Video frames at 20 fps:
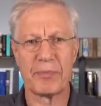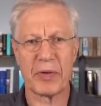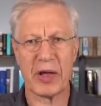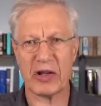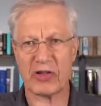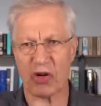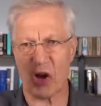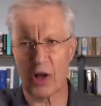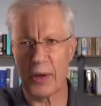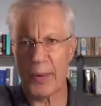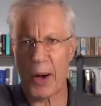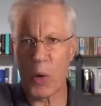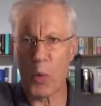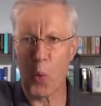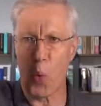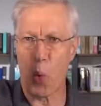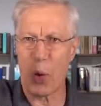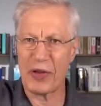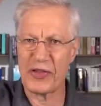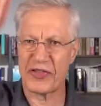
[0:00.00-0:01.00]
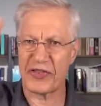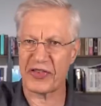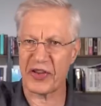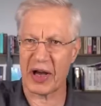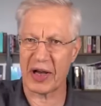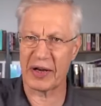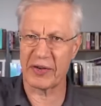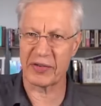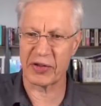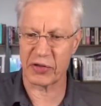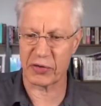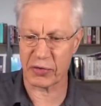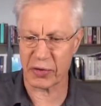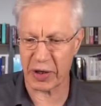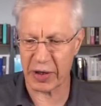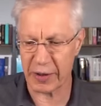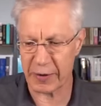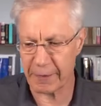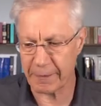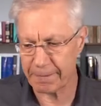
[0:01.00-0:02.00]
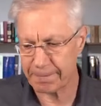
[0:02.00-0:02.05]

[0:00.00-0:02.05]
It's all about one side of the trade.